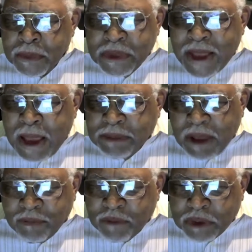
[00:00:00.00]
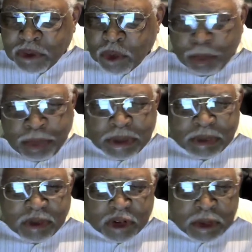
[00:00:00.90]
Times I felt so
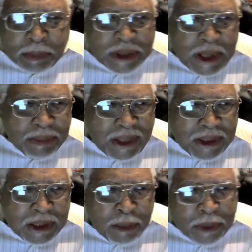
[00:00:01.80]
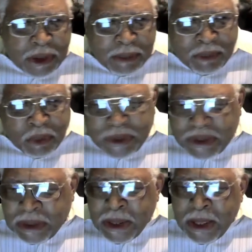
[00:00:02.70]
peaceful. Sometimes I get up in the
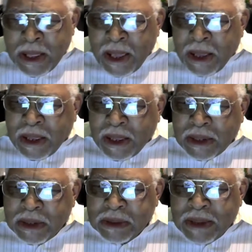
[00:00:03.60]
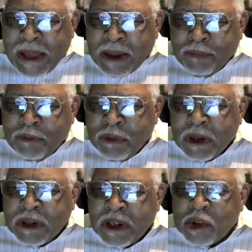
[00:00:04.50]
morning and look like I'm full
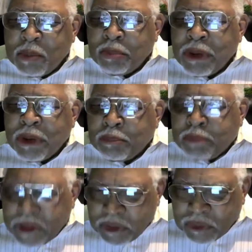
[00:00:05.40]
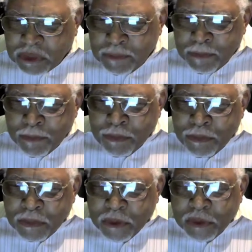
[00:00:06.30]
of nothing but peace.
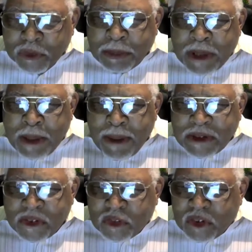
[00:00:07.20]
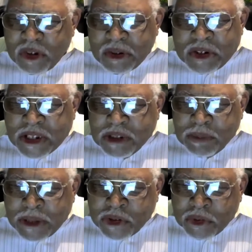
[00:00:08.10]
Sometimes I just sit and text
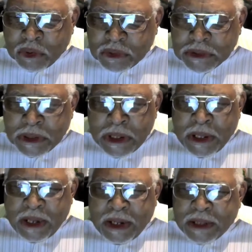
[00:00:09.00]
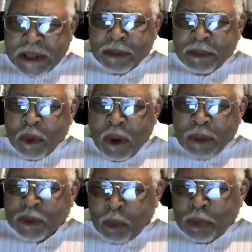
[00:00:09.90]
my children and let them know
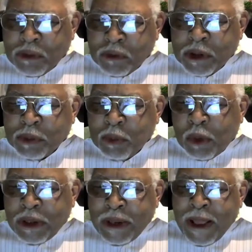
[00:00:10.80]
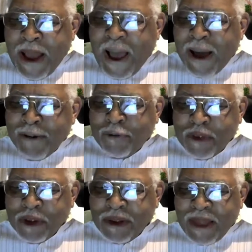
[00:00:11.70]
I'm so peaceful this morning. I
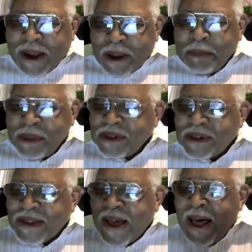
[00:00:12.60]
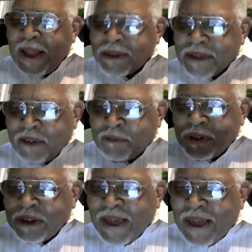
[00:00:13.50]
feel like $1 million. I
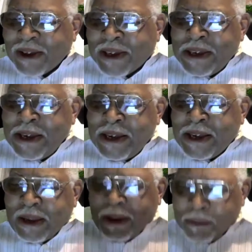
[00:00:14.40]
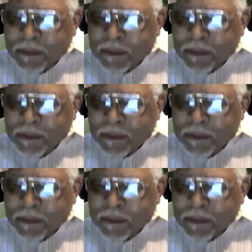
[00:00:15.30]
feel like a king.